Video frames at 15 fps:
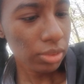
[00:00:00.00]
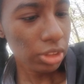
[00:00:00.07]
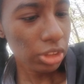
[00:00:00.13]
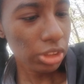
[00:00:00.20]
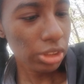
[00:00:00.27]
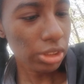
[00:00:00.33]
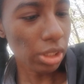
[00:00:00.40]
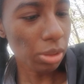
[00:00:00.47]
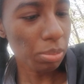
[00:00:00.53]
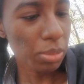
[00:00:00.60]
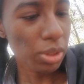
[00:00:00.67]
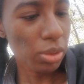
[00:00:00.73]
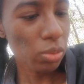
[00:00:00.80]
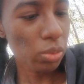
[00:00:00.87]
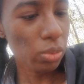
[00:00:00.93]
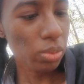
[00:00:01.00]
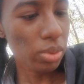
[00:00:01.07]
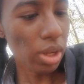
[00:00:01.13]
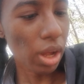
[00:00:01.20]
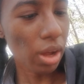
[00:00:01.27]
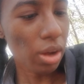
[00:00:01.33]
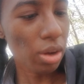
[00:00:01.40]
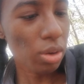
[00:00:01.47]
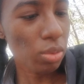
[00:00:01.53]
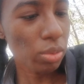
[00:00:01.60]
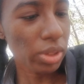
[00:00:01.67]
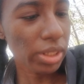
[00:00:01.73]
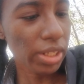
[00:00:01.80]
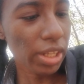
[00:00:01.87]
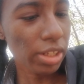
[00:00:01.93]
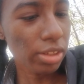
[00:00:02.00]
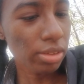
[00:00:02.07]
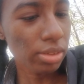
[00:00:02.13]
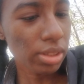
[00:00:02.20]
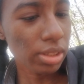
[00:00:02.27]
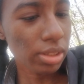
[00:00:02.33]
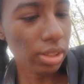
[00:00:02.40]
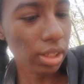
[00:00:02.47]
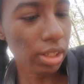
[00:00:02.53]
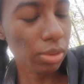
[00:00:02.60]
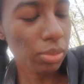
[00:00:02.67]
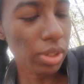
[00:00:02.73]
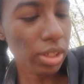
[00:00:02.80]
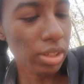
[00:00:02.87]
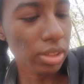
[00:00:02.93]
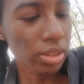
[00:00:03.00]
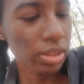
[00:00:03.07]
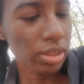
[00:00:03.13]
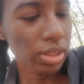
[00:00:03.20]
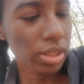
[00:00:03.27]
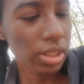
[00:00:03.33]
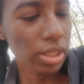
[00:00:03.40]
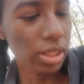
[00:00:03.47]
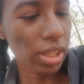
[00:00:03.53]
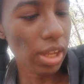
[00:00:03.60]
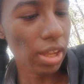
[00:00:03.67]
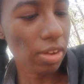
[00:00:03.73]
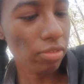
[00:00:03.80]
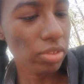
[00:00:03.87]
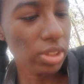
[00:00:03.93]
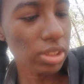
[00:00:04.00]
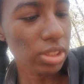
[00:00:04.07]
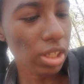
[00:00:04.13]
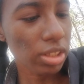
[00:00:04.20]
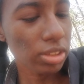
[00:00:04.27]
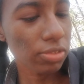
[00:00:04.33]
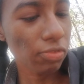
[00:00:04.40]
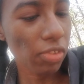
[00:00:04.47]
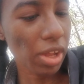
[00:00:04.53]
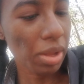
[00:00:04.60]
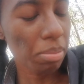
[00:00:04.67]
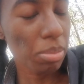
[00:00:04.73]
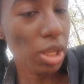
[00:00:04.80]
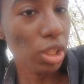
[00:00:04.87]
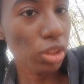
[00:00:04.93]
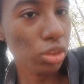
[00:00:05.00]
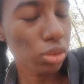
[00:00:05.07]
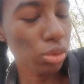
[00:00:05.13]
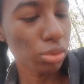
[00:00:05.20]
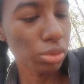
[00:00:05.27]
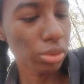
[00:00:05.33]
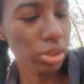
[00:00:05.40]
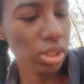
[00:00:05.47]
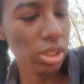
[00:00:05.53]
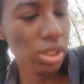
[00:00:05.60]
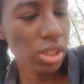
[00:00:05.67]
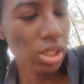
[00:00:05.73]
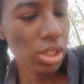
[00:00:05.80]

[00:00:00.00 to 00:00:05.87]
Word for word: She told me, I hope one day you can act with her, and I have a desire to find Bella Thorne.